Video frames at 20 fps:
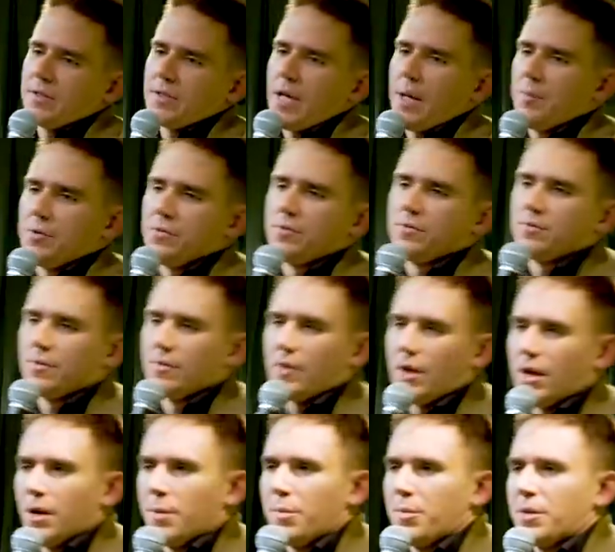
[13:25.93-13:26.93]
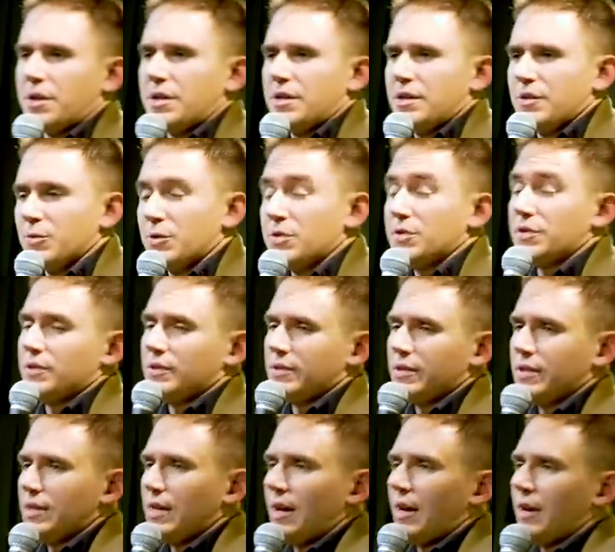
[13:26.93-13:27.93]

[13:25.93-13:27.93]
This happened pretty recently.